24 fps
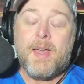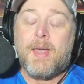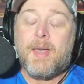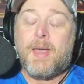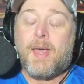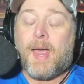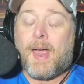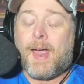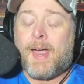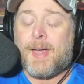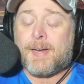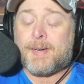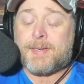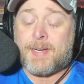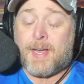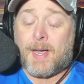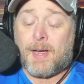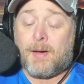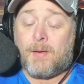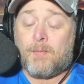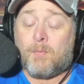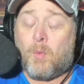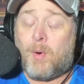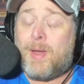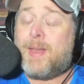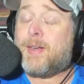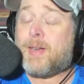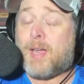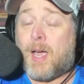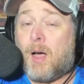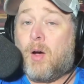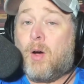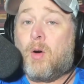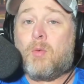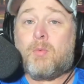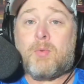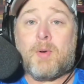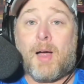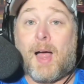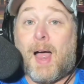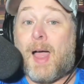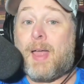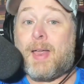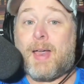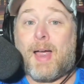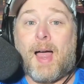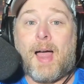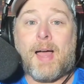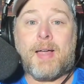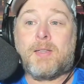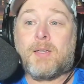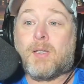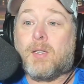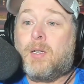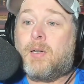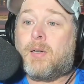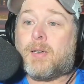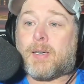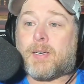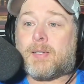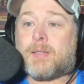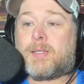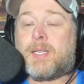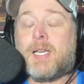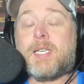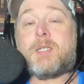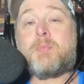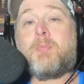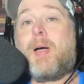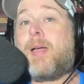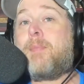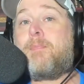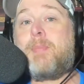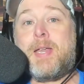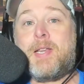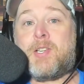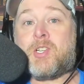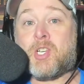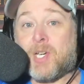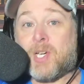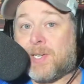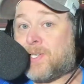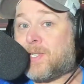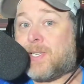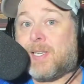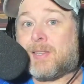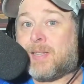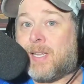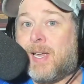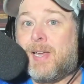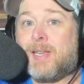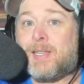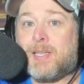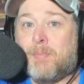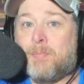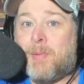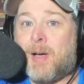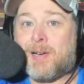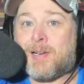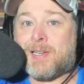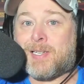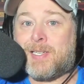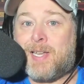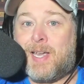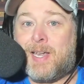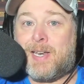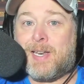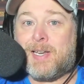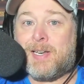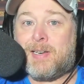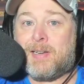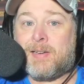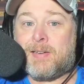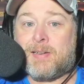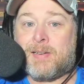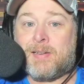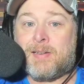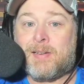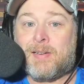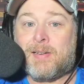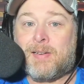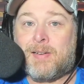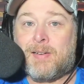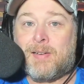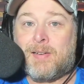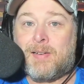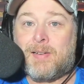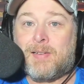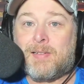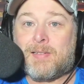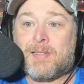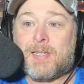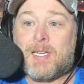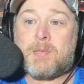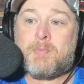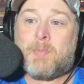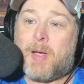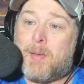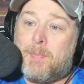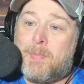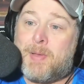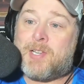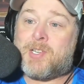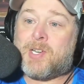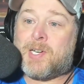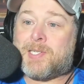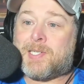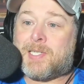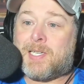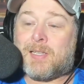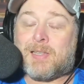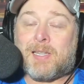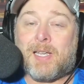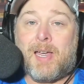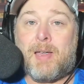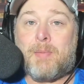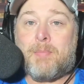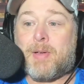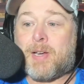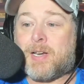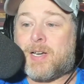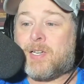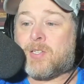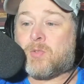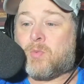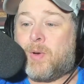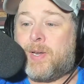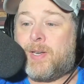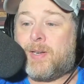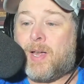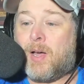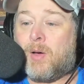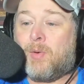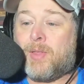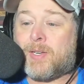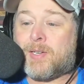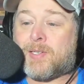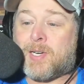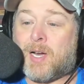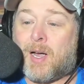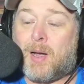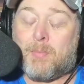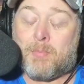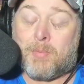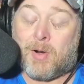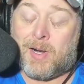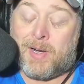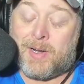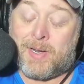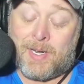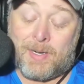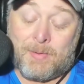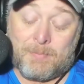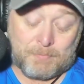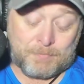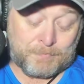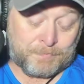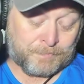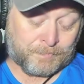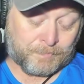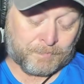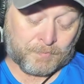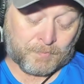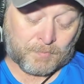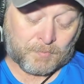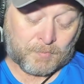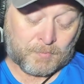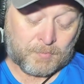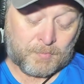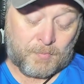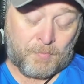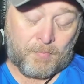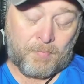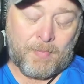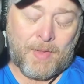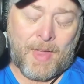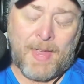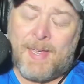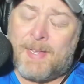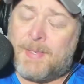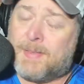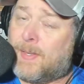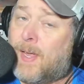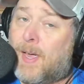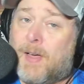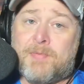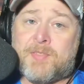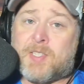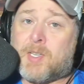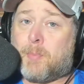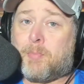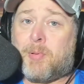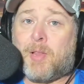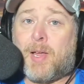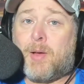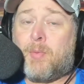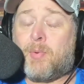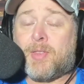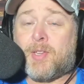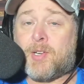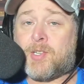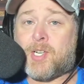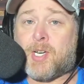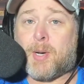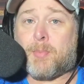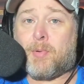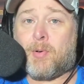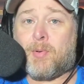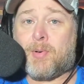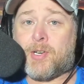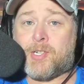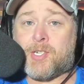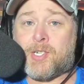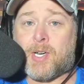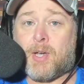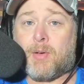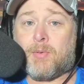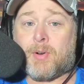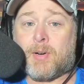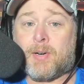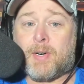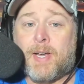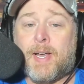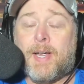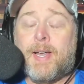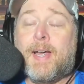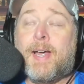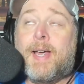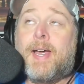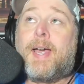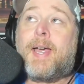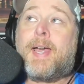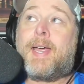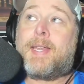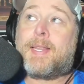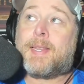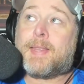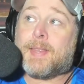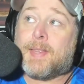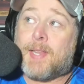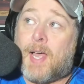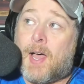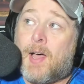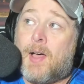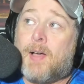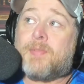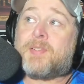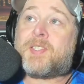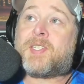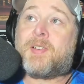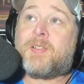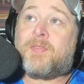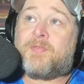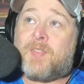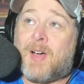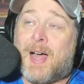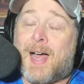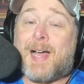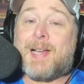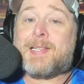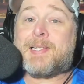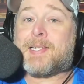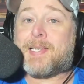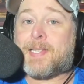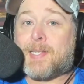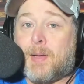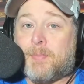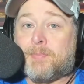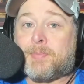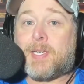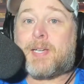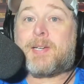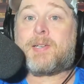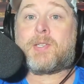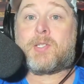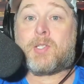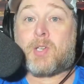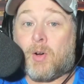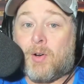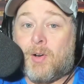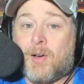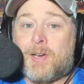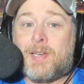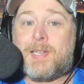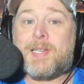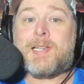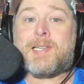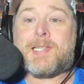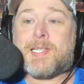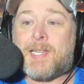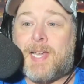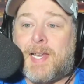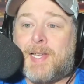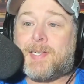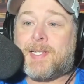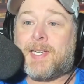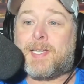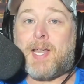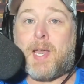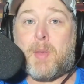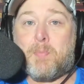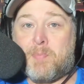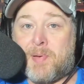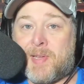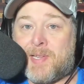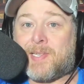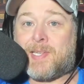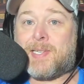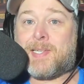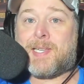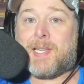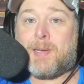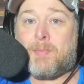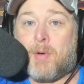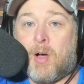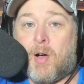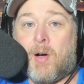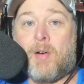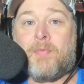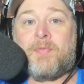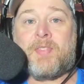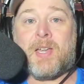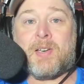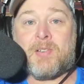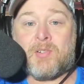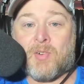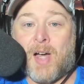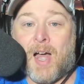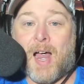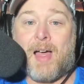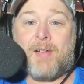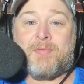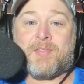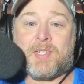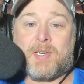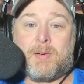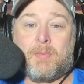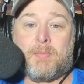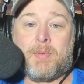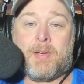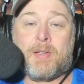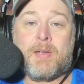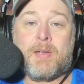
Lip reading: And we know, look, this may be just the thing the Bucs needed. This may be just the thing because we know that Tom Brady, he loves to play with a chip on his shoulder. He loves to find something during the season that pisses him off, that drives him.